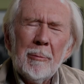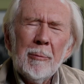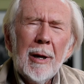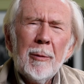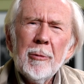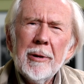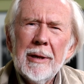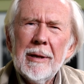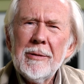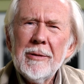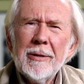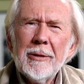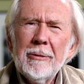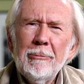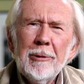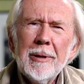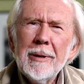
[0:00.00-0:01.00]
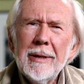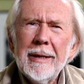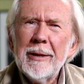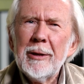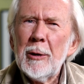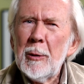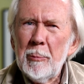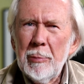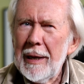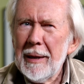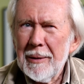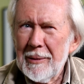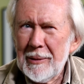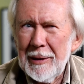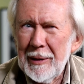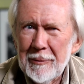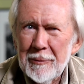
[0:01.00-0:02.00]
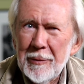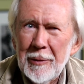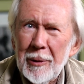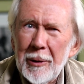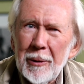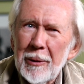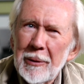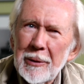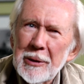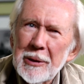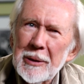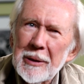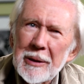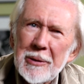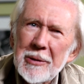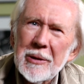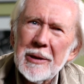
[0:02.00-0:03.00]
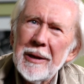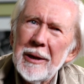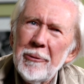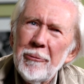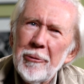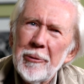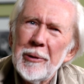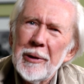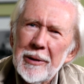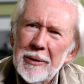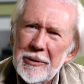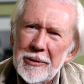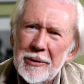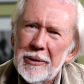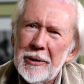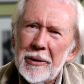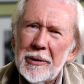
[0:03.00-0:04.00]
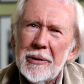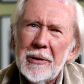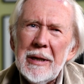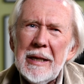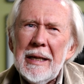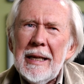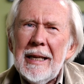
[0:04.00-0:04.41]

memory doesn't really go back that far. It's at least 100 years ago.